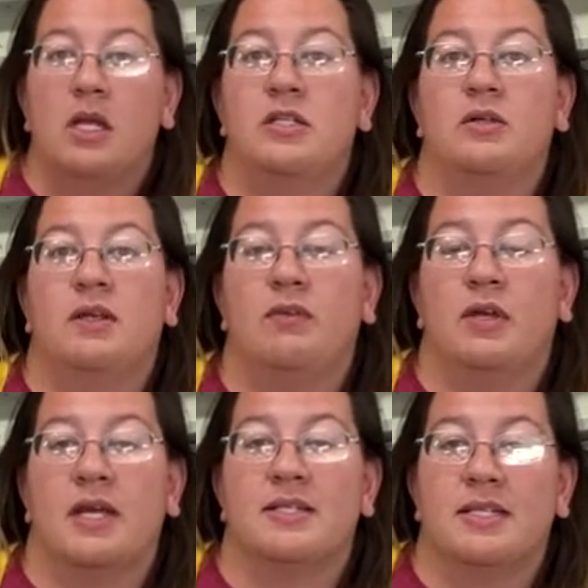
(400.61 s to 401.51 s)
to give you
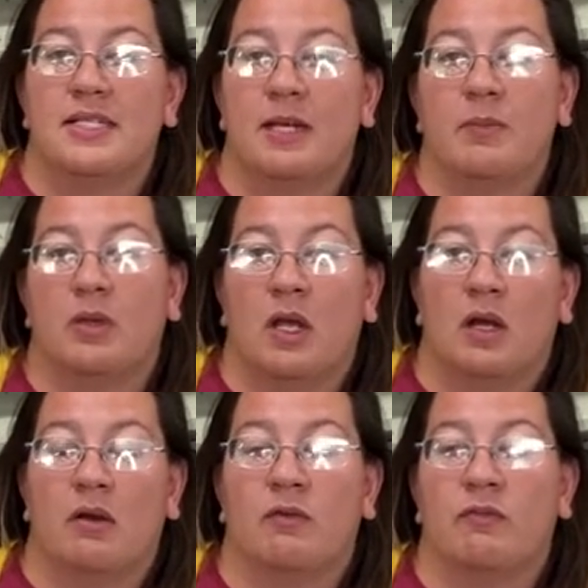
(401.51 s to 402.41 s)
guys an example
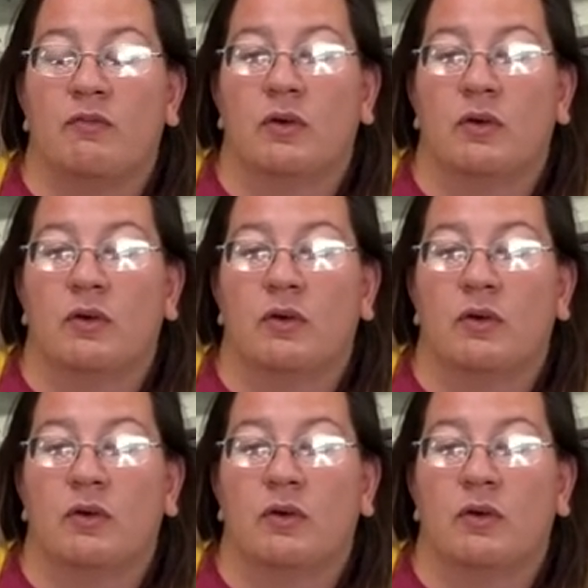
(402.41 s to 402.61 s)
of